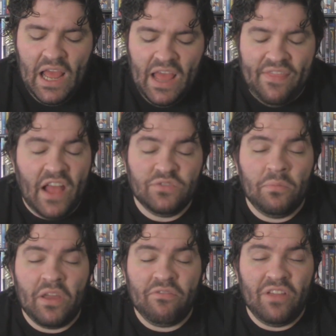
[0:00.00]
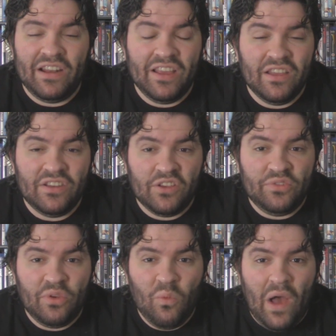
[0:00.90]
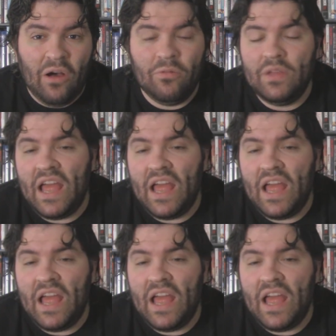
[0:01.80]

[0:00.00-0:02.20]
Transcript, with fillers: And that's what Mike Flanagan does so well.